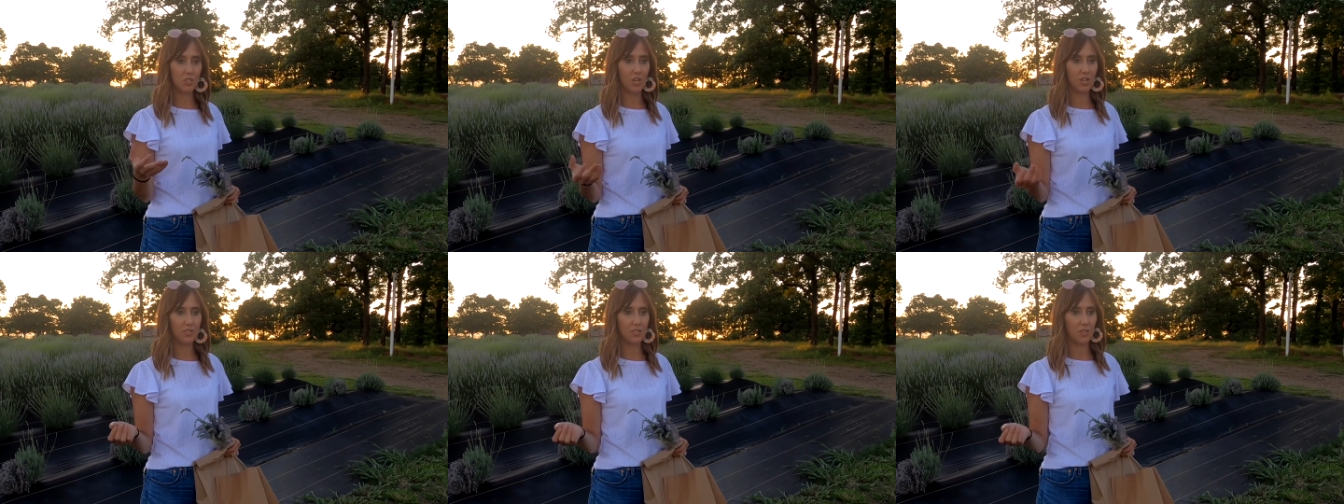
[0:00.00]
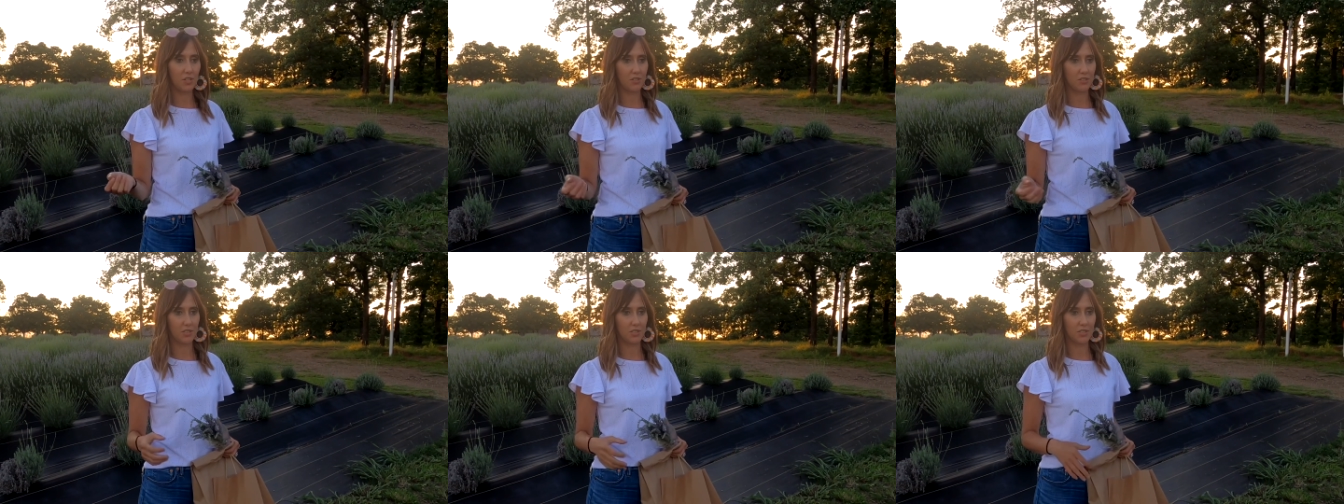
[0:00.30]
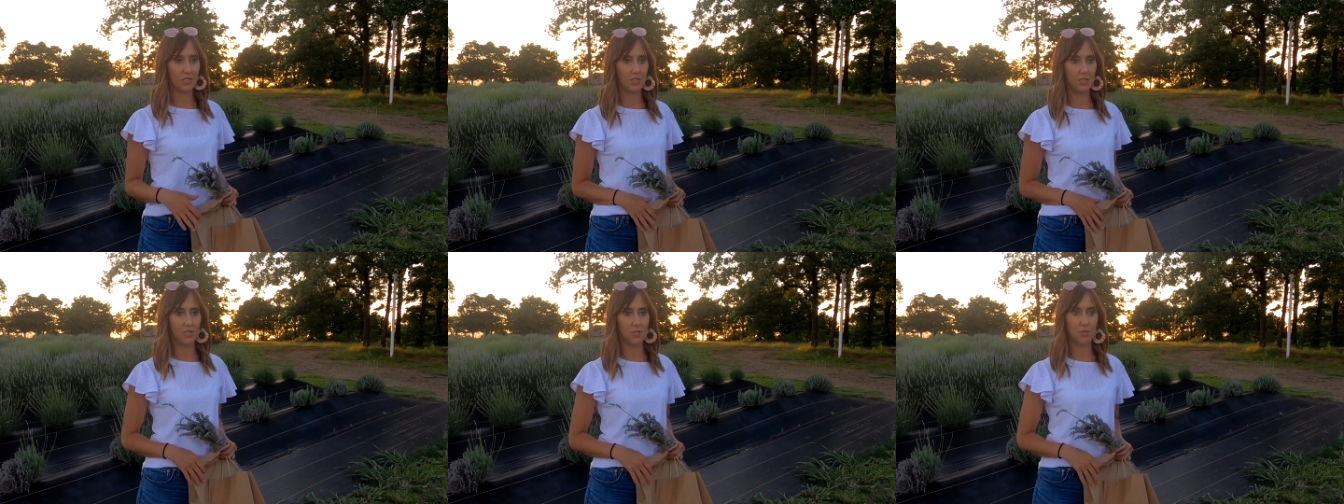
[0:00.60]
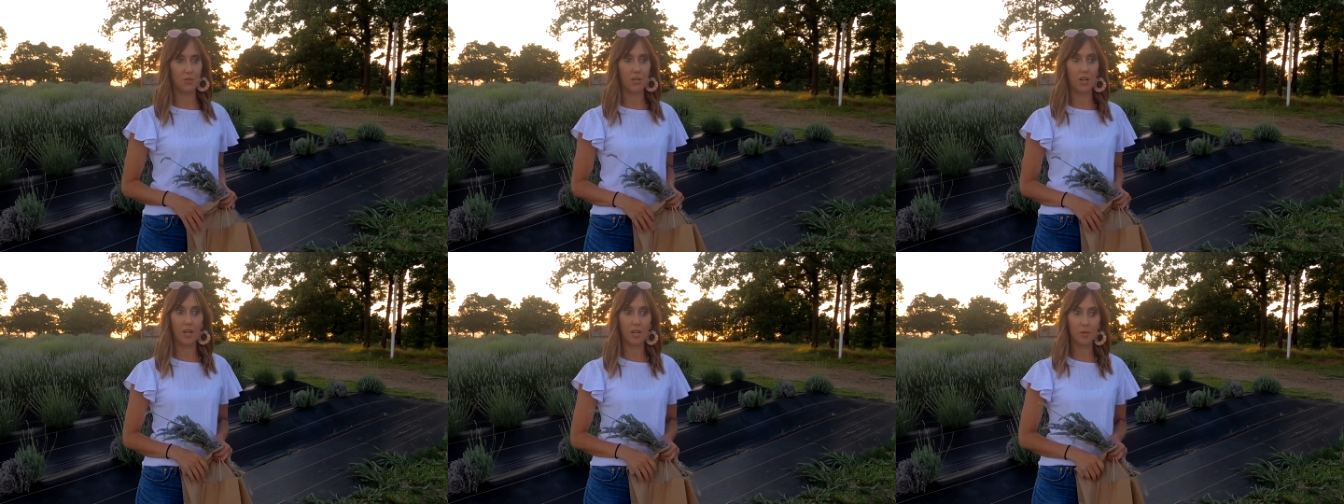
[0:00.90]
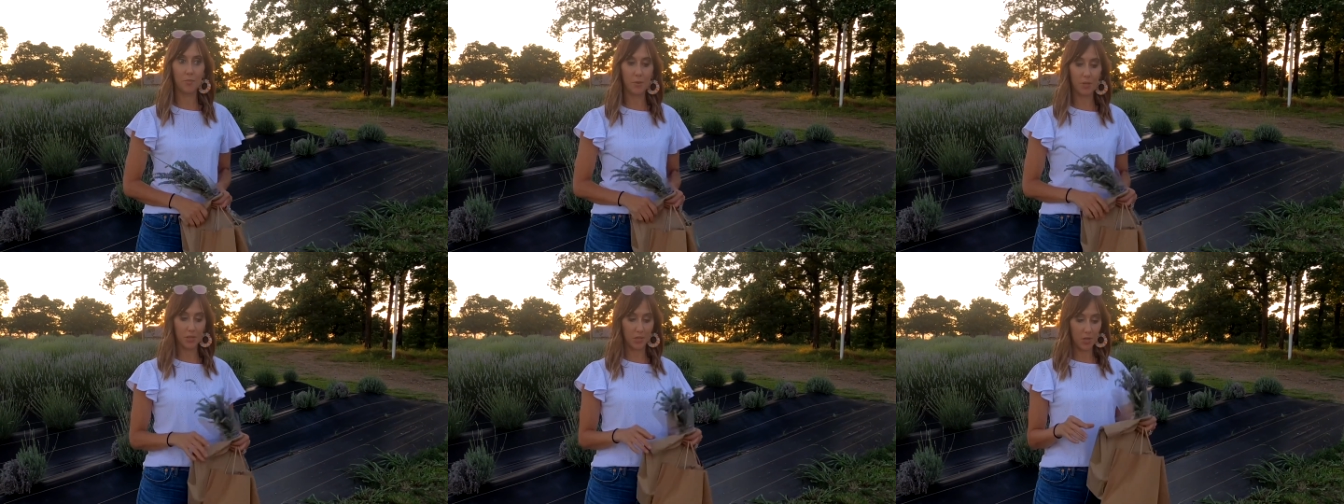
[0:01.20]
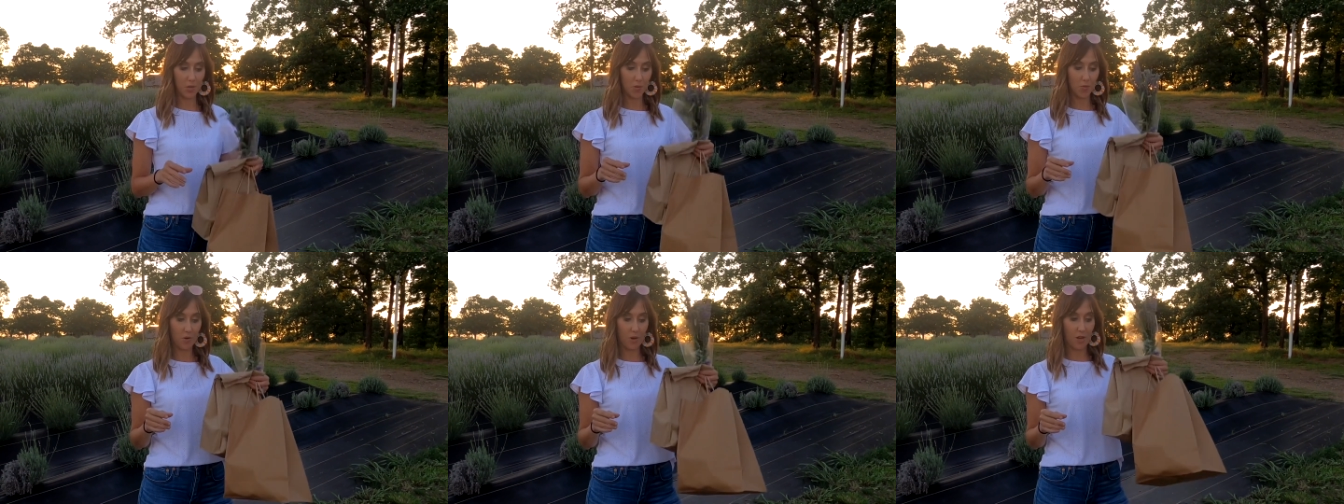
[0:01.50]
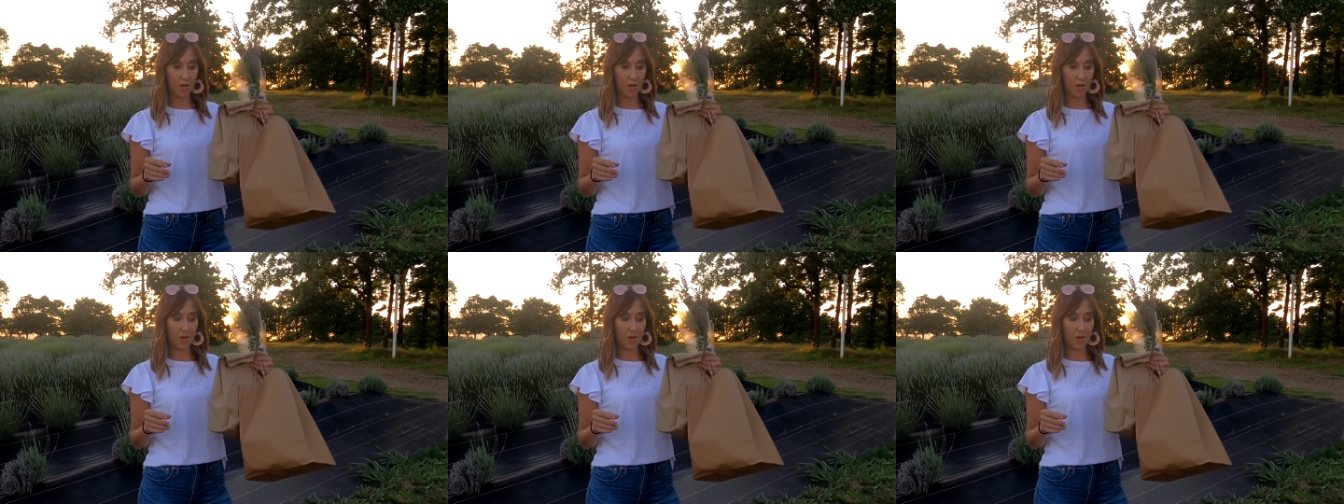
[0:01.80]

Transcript: Jet talked us into an eye pillow.